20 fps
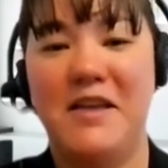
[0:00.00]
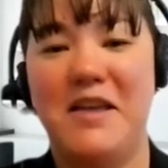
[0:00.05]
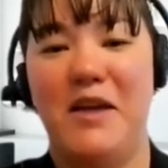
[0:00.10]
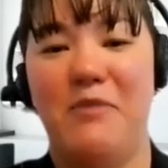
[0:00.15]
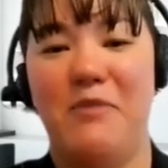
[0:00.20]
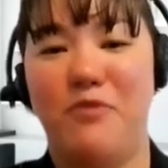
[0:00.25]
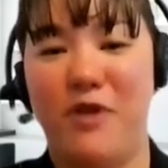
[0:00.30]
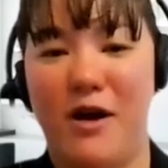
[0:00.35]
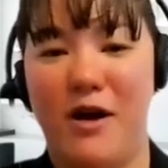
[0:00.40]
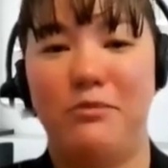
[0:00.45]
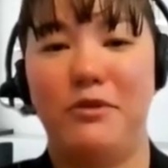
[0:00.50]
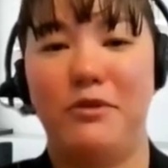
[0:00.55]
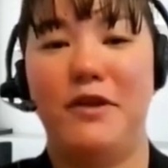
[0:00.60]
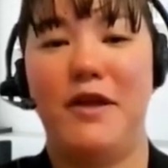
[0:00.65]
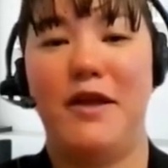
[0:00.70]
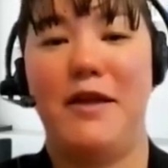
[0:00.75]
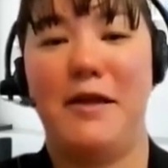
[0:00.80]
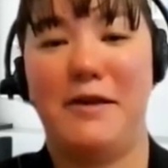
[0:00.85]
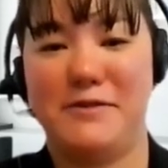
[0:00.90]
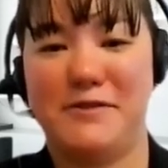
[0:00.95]
And
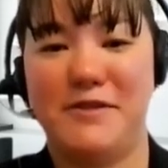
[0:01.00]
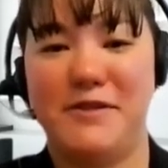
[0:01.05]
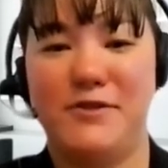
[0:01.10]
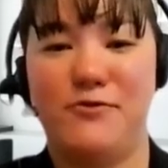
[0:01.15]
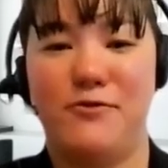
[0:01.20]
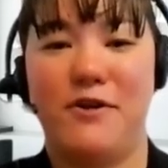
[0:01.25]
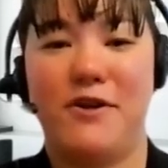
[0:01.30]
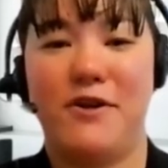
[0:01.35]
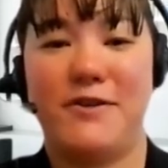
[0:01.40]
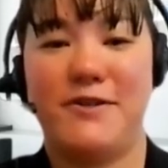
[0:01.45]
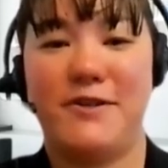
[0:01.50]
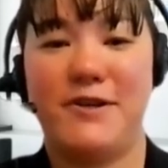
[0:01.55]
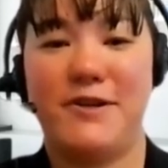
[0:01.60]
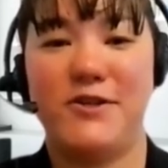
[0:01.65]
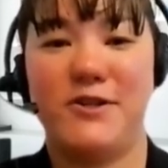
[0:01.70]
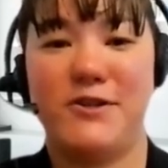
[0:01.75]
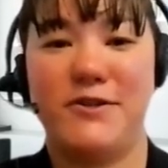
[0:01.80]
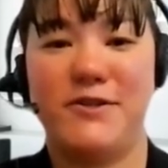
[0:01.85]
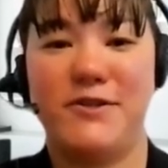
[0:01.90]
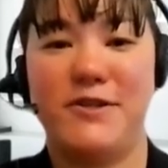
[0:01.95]
probably as these
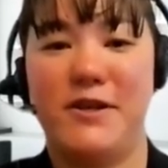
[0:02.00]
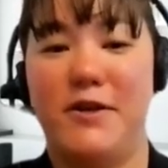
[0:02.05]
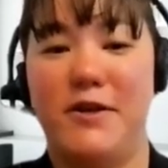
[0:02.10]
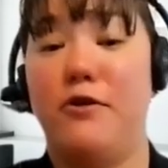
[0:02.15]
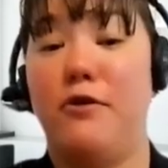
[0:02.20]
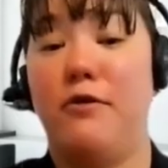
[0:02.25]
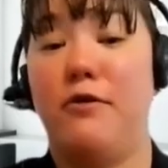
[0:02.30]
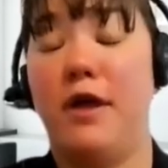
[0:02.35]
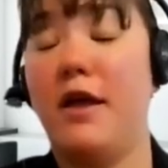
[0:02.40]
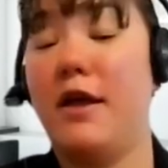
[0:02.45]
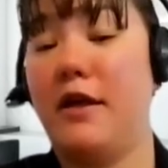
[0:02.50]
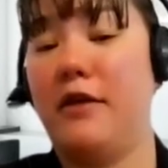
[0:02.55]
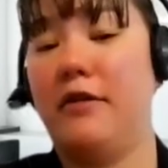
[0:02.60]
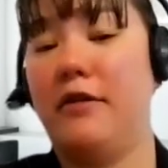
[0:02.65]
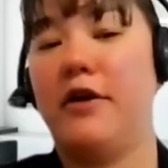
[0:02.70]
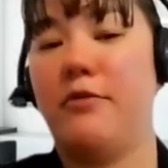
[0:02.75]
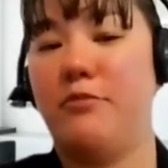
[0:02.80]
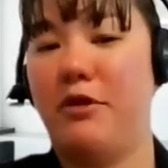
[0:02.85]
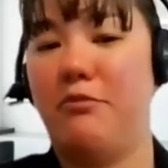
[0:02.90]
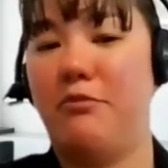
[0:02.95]
organizations see, hey, a
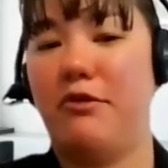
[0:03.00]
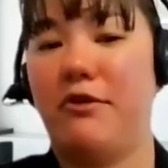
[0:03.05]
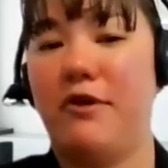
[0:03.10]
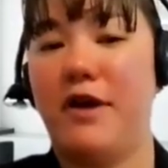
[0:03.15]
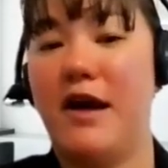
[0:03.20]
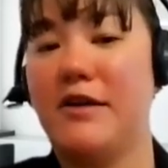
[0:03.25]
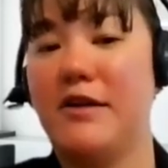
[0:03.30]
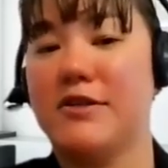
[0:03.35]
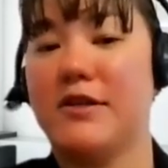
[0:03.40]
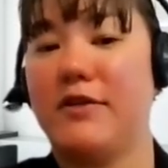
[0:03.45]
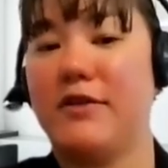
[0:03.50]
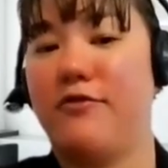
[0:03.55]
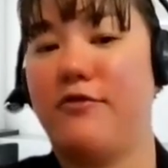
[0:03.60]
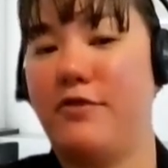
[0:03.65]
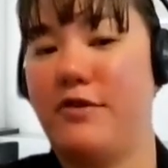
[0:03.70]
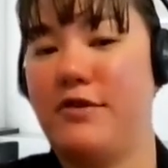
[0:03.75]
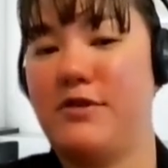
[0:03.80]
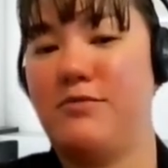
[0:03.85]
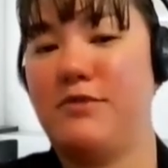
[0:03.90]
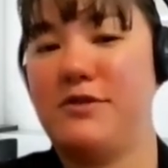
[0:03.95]
lot of people are asking for
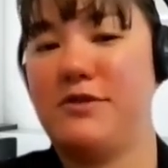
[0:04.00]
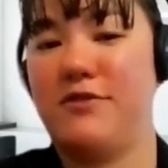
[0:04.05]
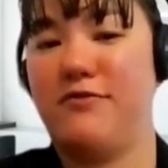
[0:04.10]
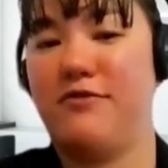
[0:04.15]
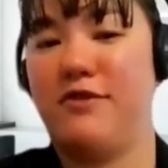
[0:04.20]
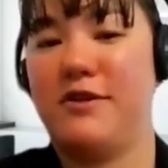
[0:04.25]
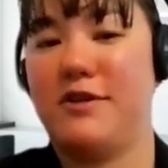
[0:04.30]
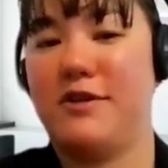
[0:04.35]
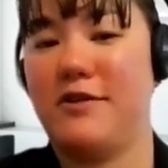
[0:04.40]
this specific